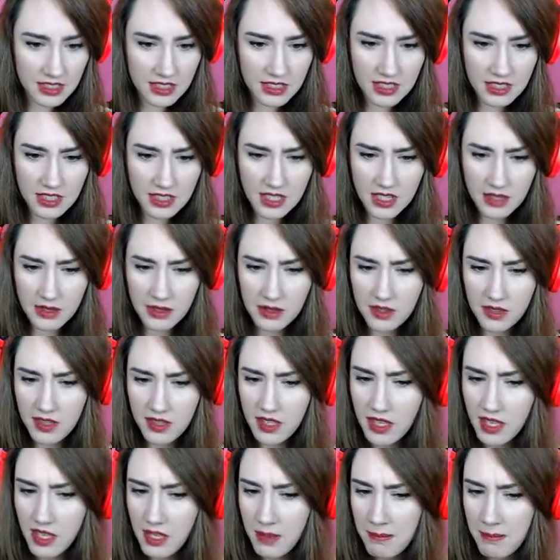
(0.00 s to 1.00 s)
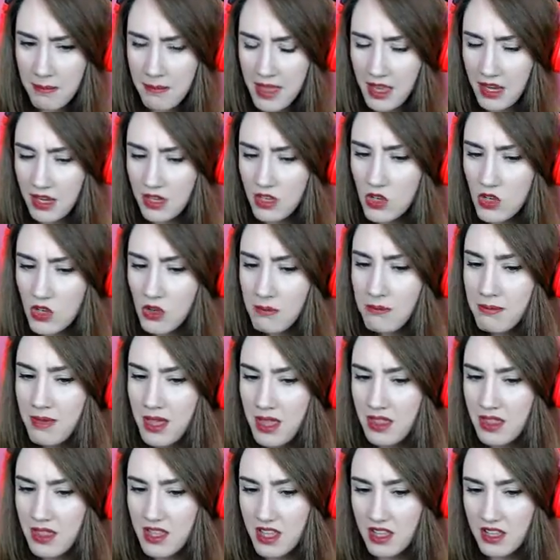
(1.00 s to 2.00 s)
I think I met your
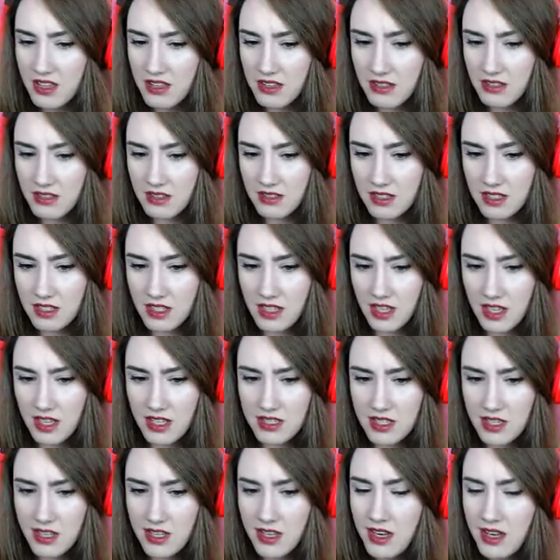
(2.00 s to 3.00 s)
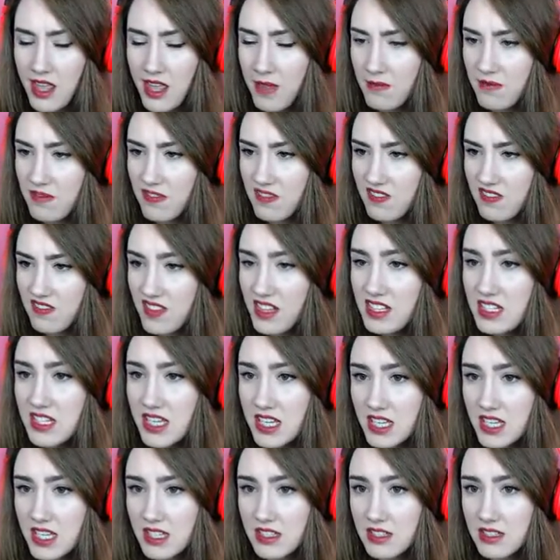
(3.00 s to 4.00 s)
mother. Is her name
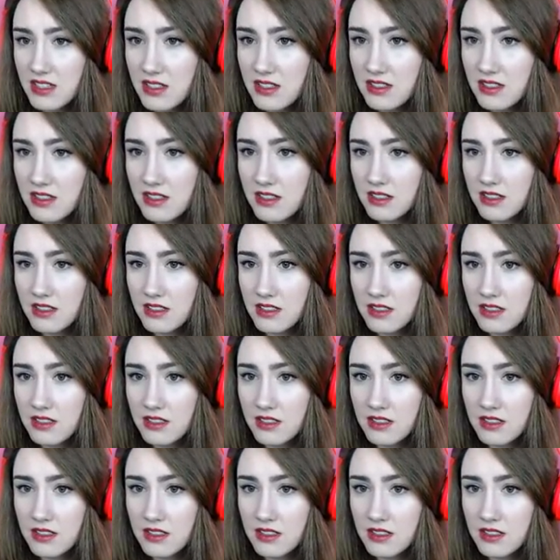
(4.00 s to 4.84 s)
Filda? No,